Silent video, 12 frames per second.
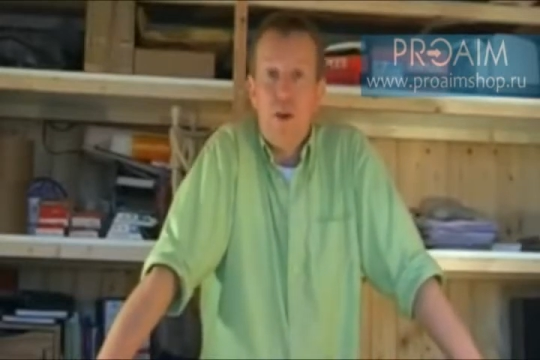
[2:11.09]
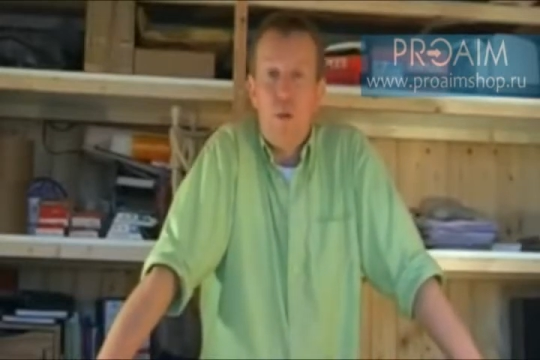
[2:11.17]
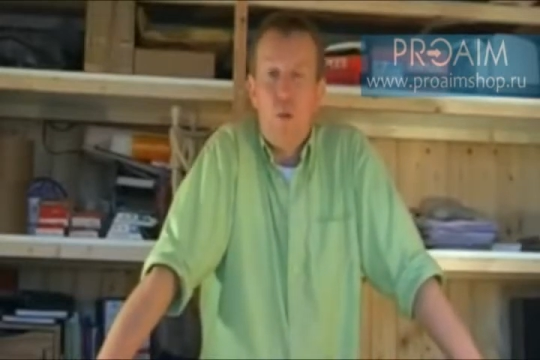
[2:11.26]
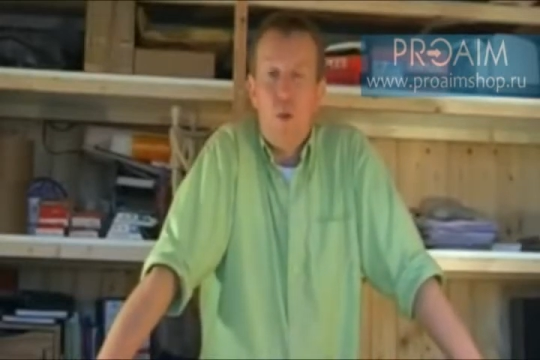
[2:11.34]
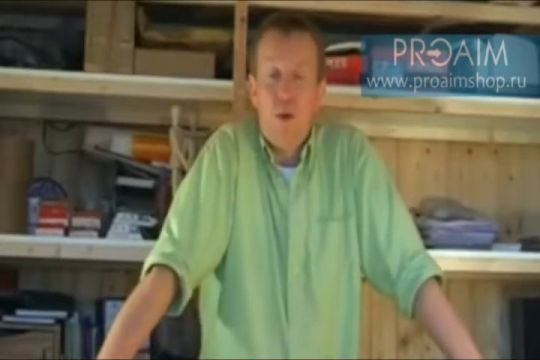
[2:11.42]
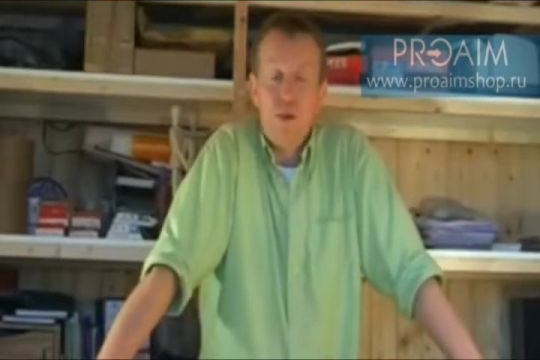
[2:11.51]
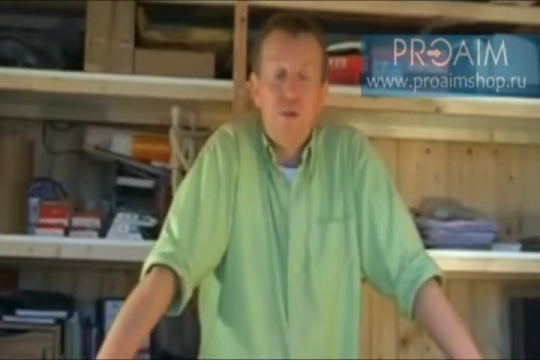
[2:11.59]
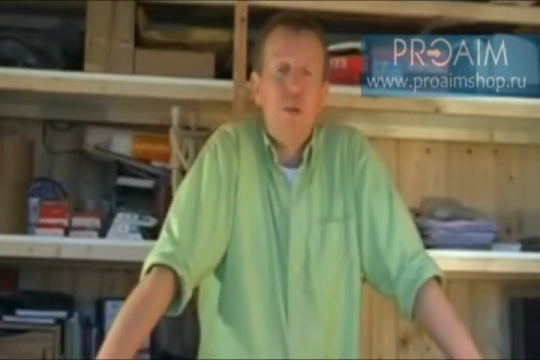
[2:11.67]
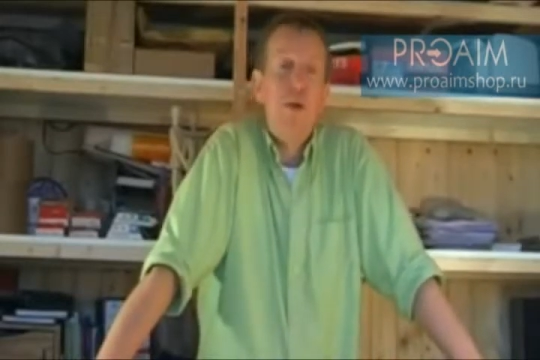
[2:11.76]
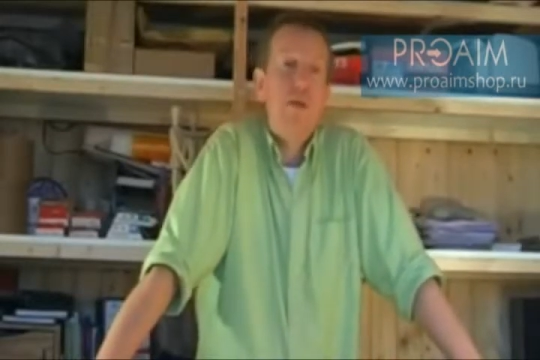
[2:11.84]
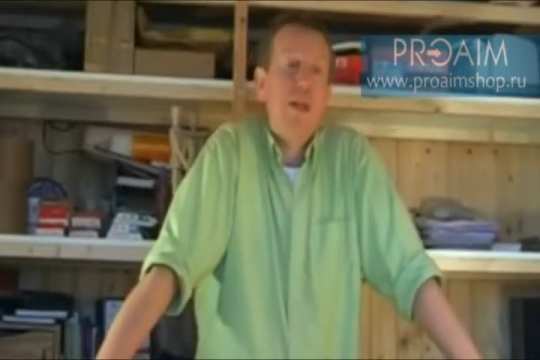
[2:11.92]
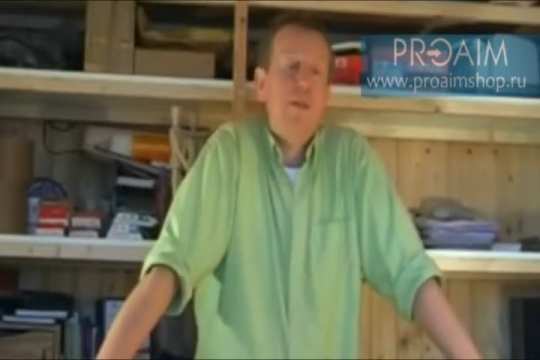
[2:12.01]
and I was
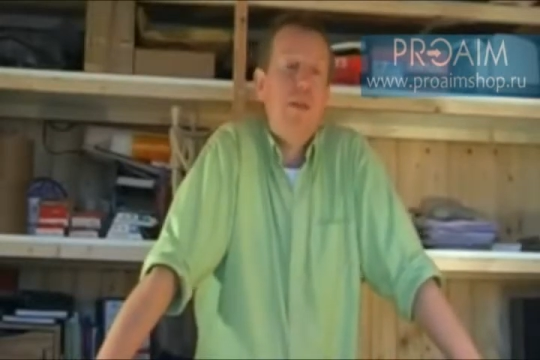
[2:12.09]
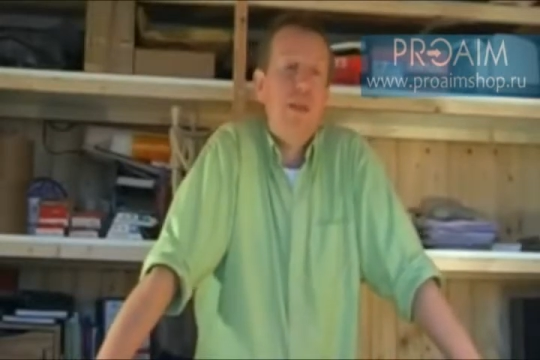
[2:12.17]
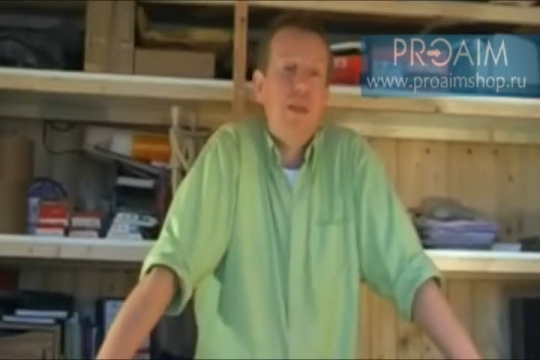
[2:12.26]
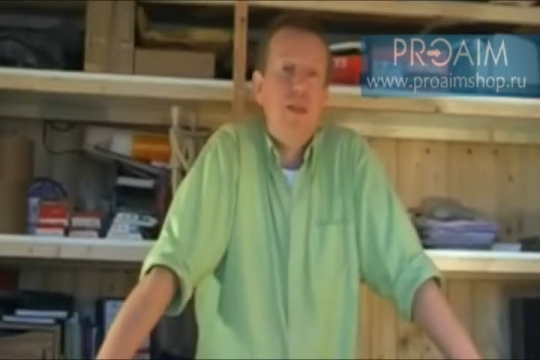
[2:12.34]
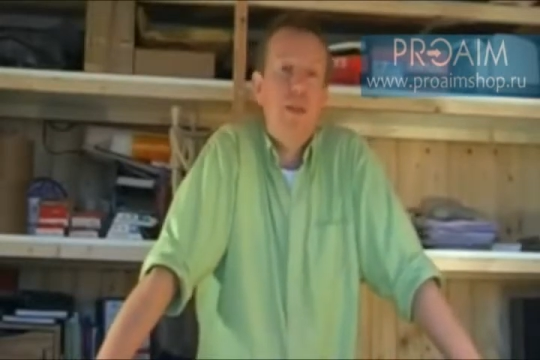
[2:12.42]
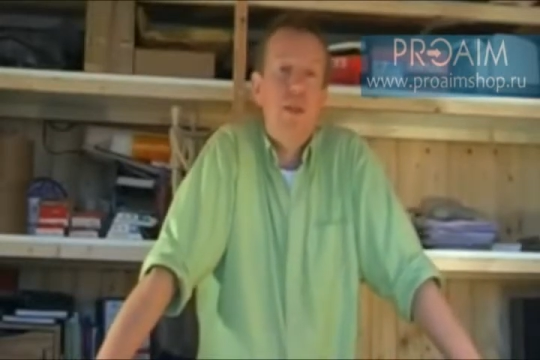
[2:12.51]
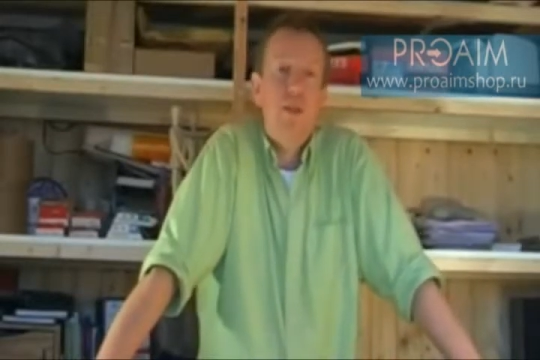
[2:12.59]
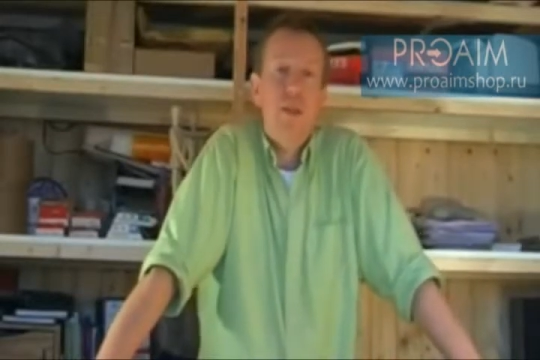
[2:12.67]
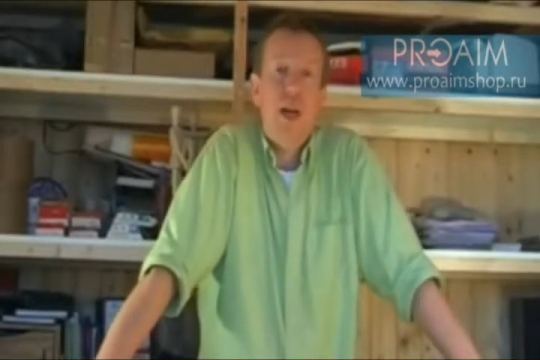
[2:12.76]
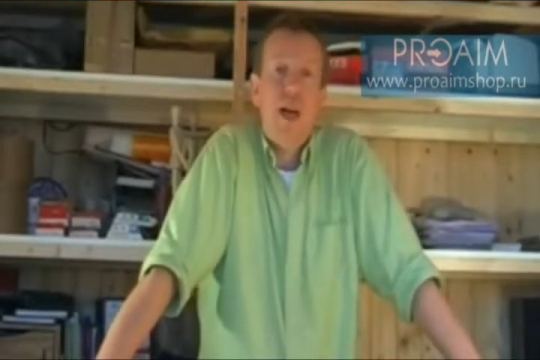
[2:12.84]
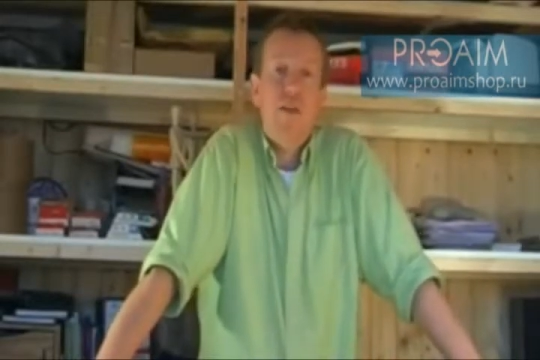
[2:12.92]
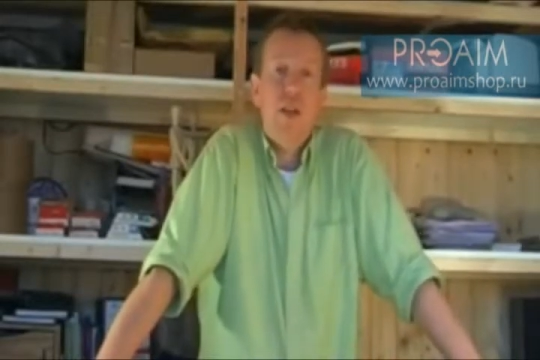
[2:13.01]
almost tempted to
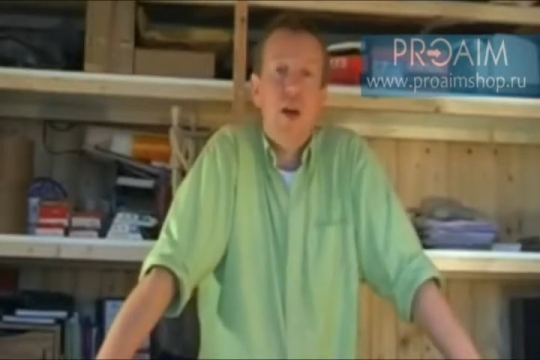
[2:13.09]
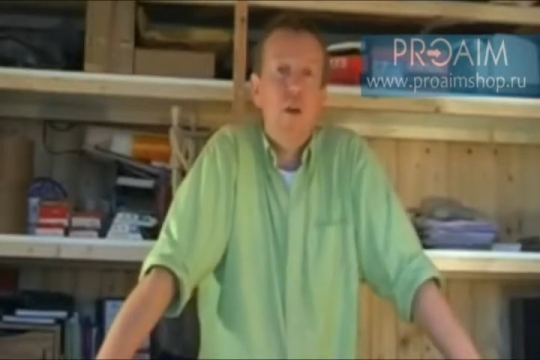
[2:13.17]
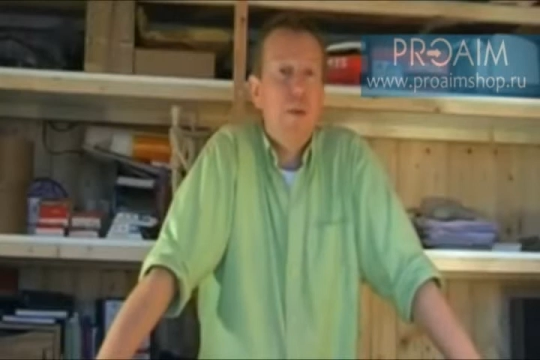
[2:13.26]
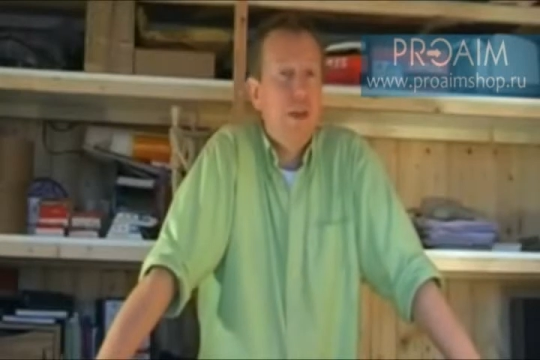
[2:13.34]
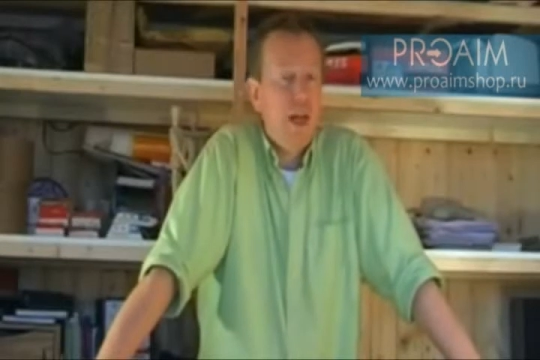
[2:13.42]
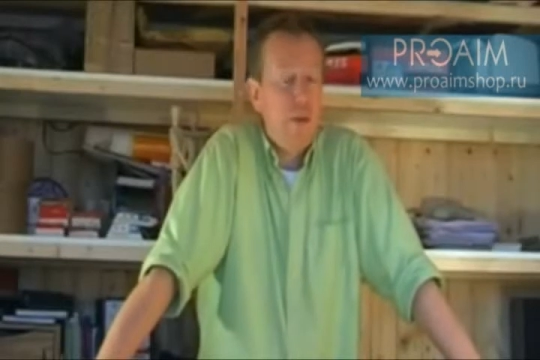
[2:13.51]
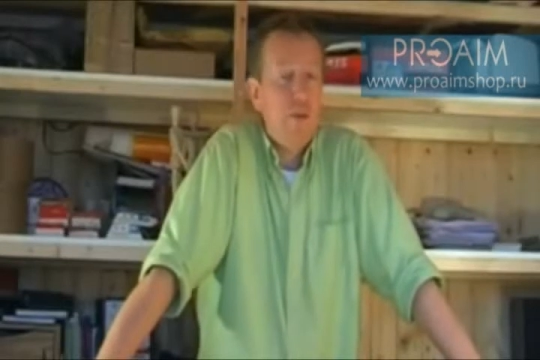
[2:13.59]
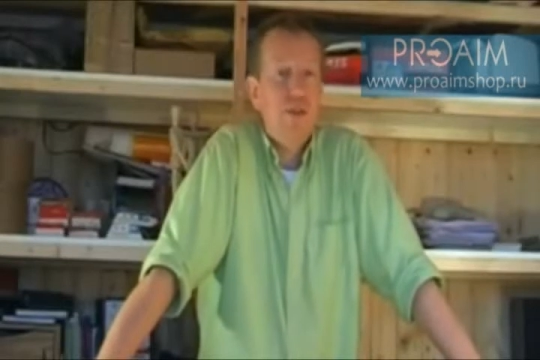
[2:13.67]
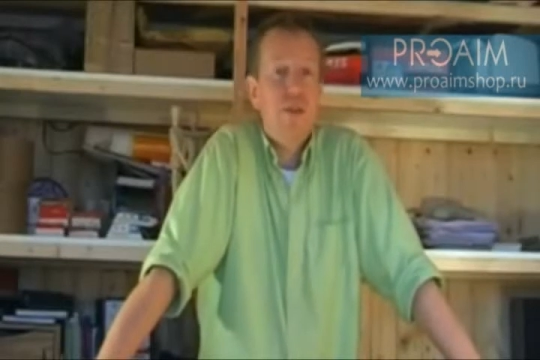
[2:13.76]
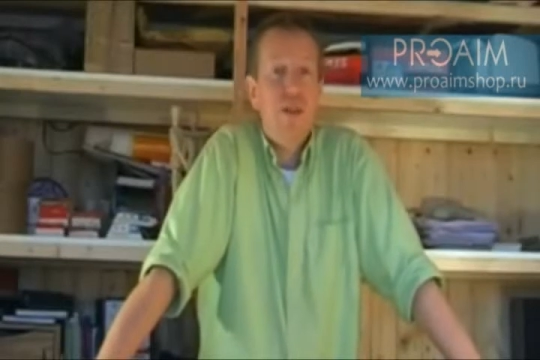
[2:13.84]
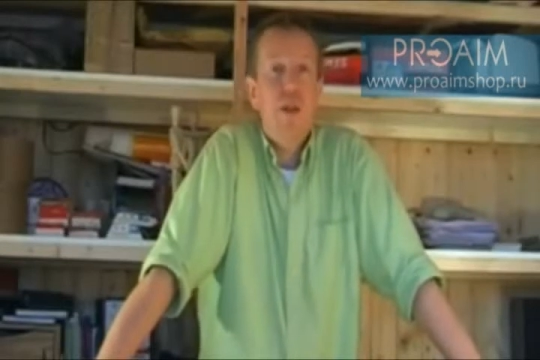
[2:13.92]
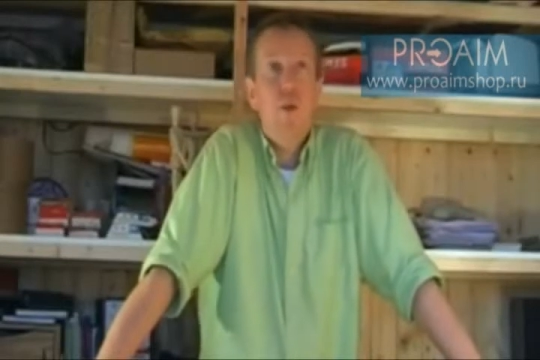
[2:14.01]
have a go, but that
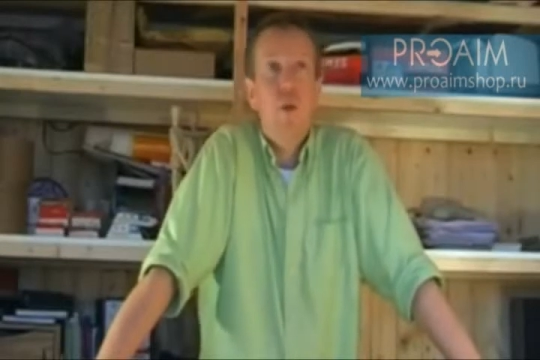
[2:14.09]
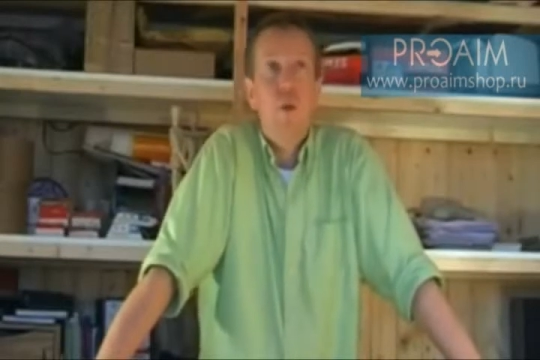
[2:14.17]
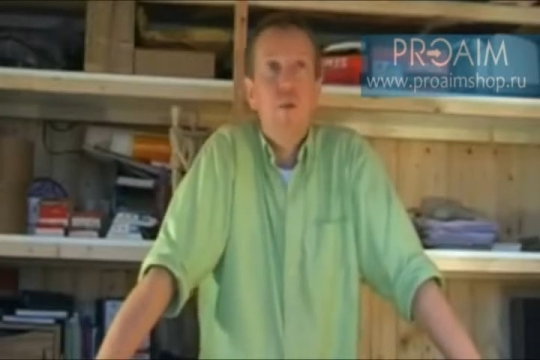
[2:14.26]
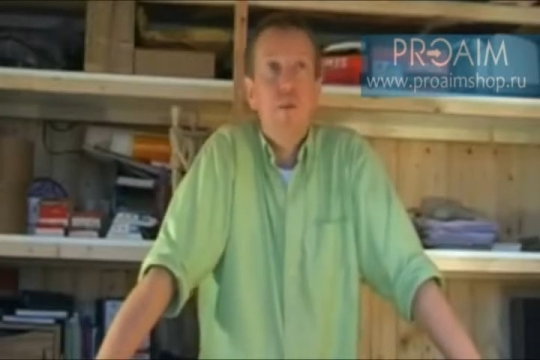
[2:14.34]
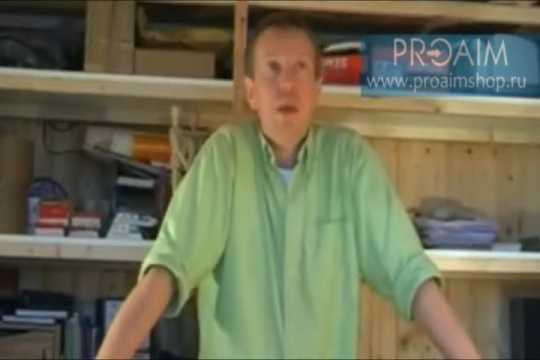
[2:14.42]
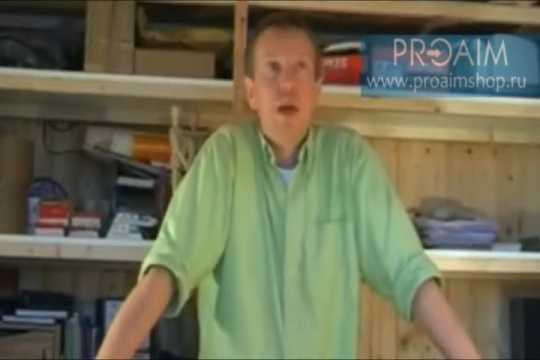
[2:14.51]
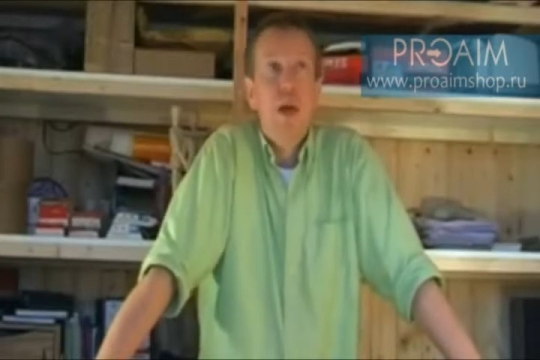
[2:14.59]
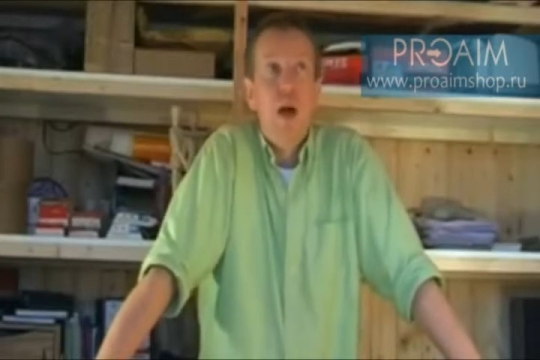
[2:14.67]
was still,